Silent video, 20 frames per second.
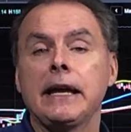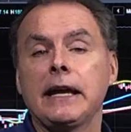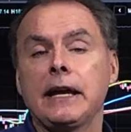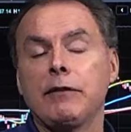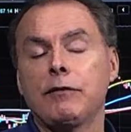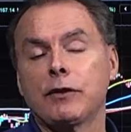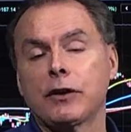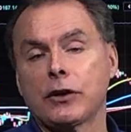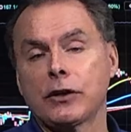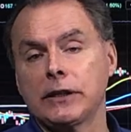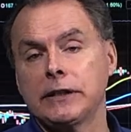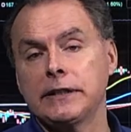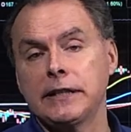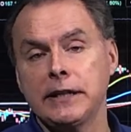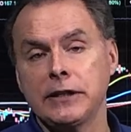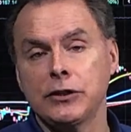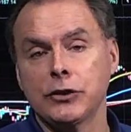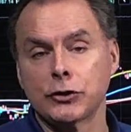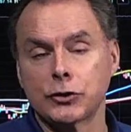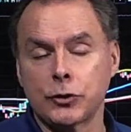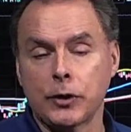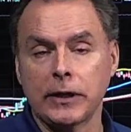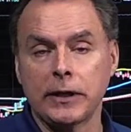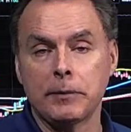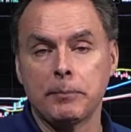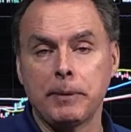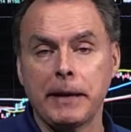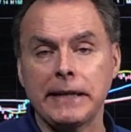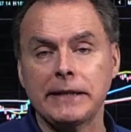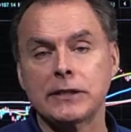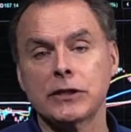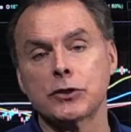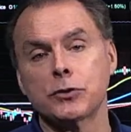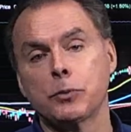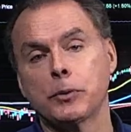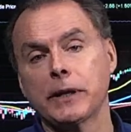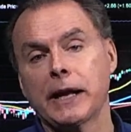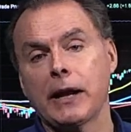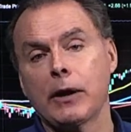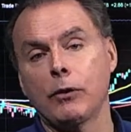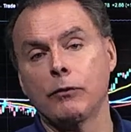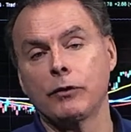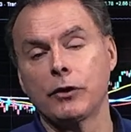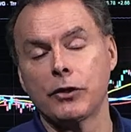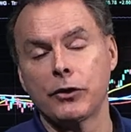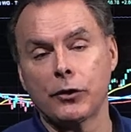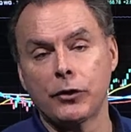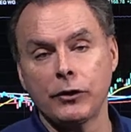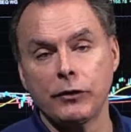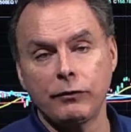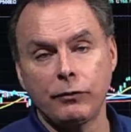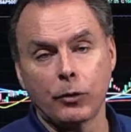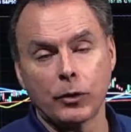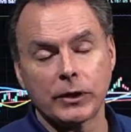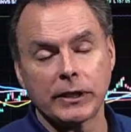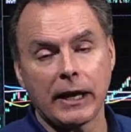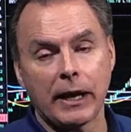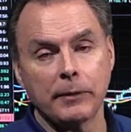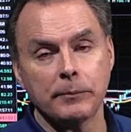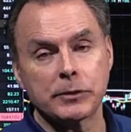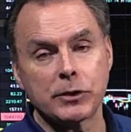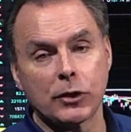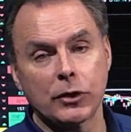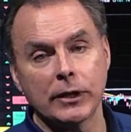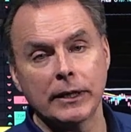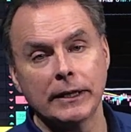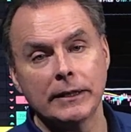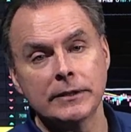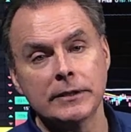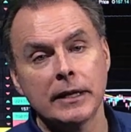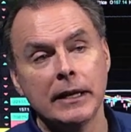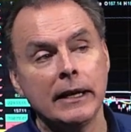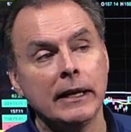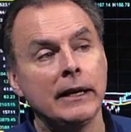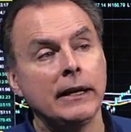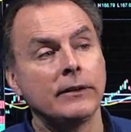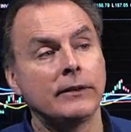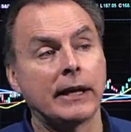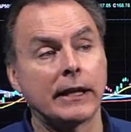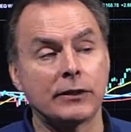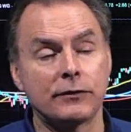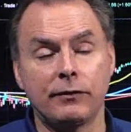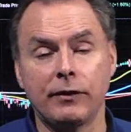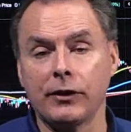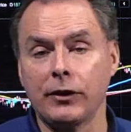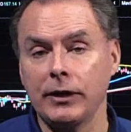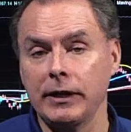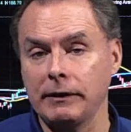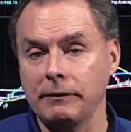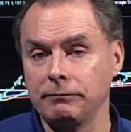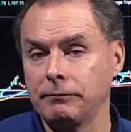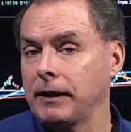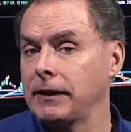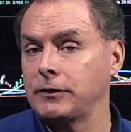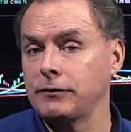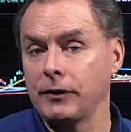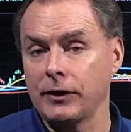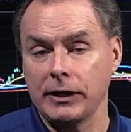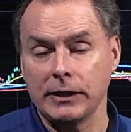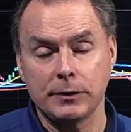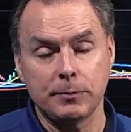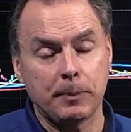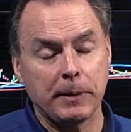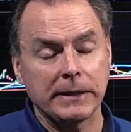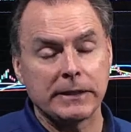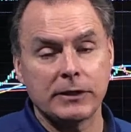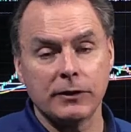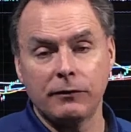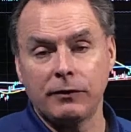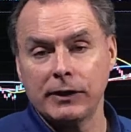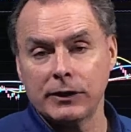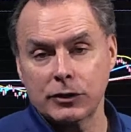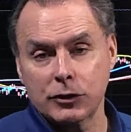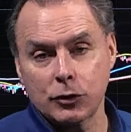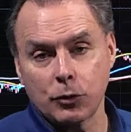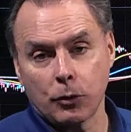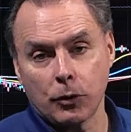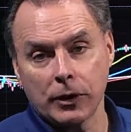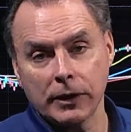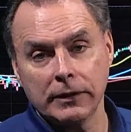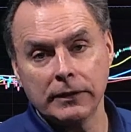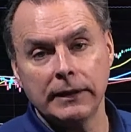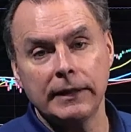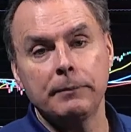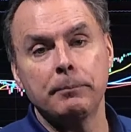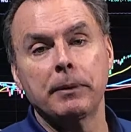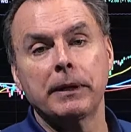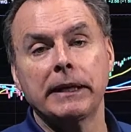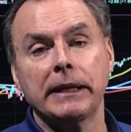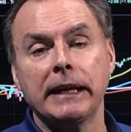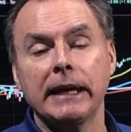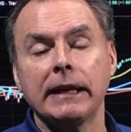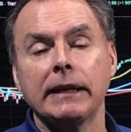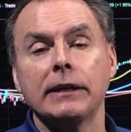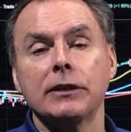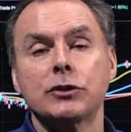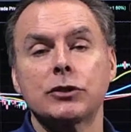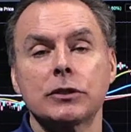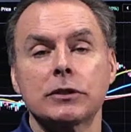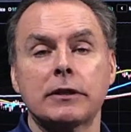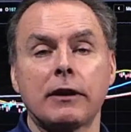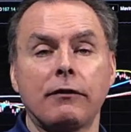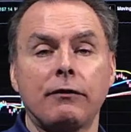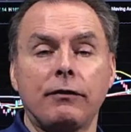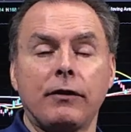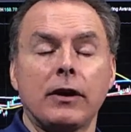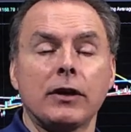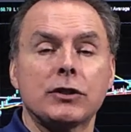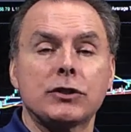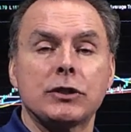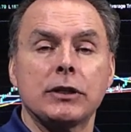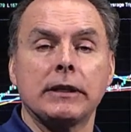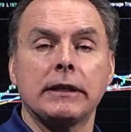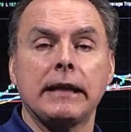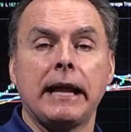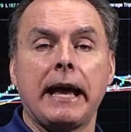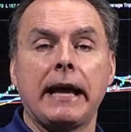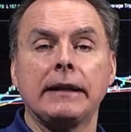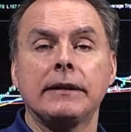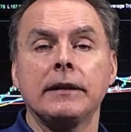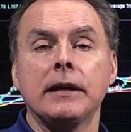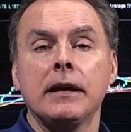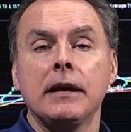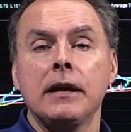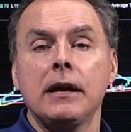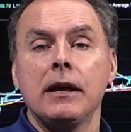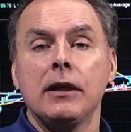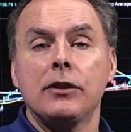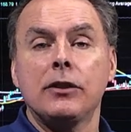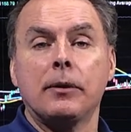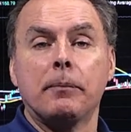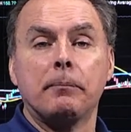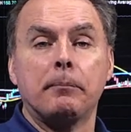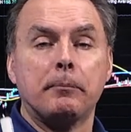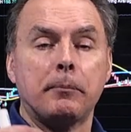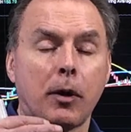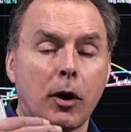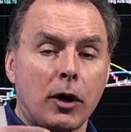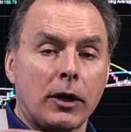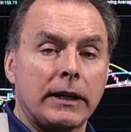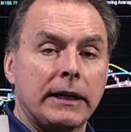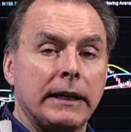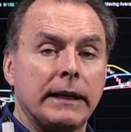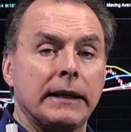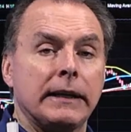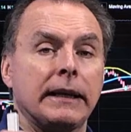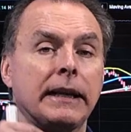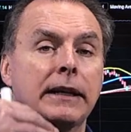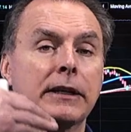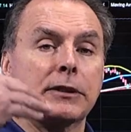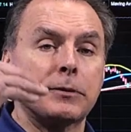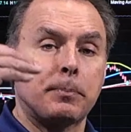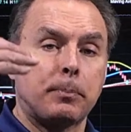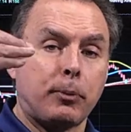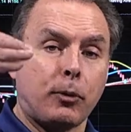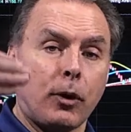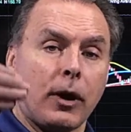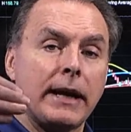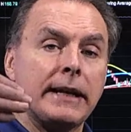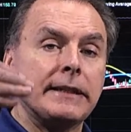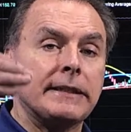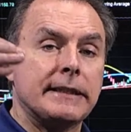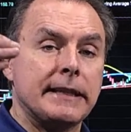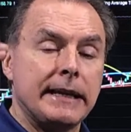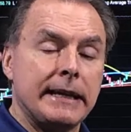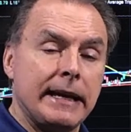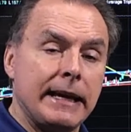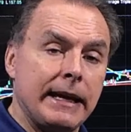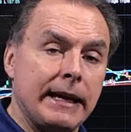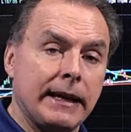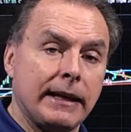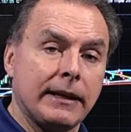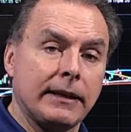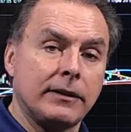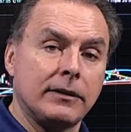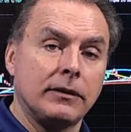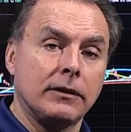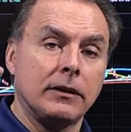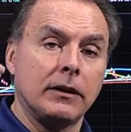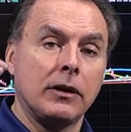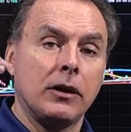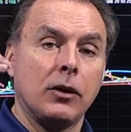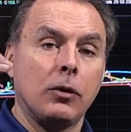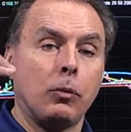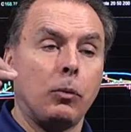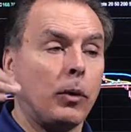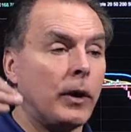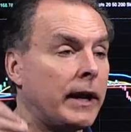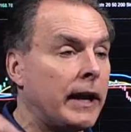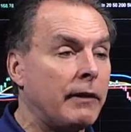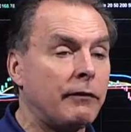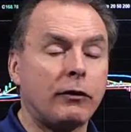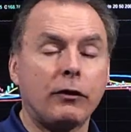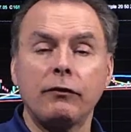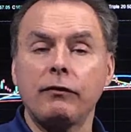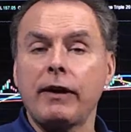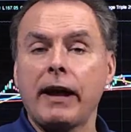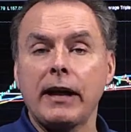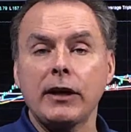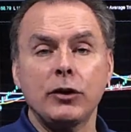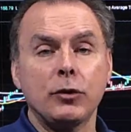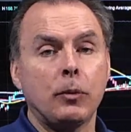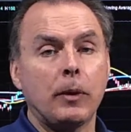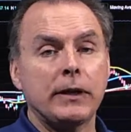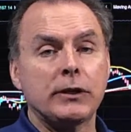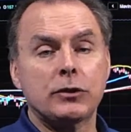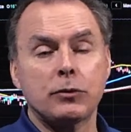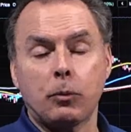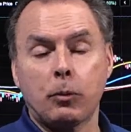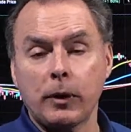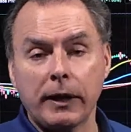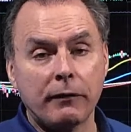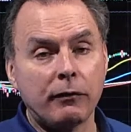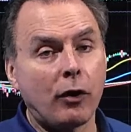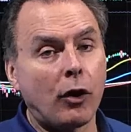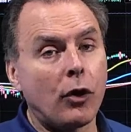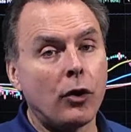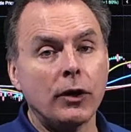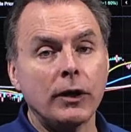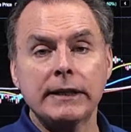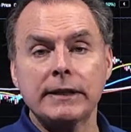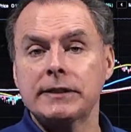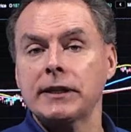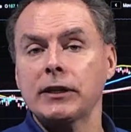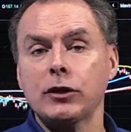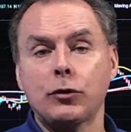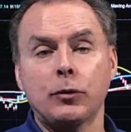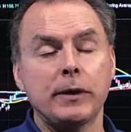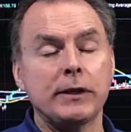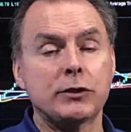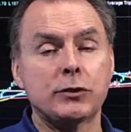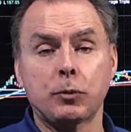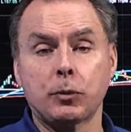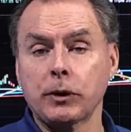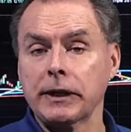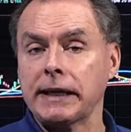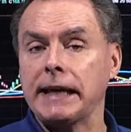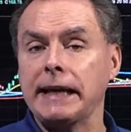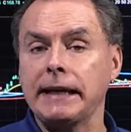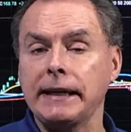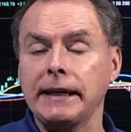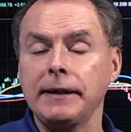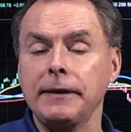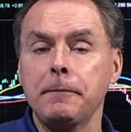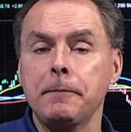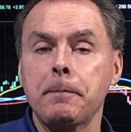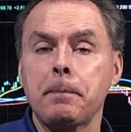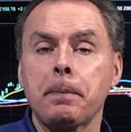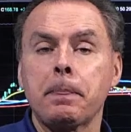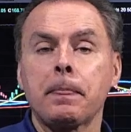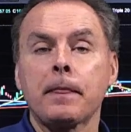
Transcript: Even on a 10-year trailing basis, we're now over 34 times earnings. That's very expensive historically. But again, it's just a function that the market is pricing in whatever valuation, whatever earnings increase we're getting,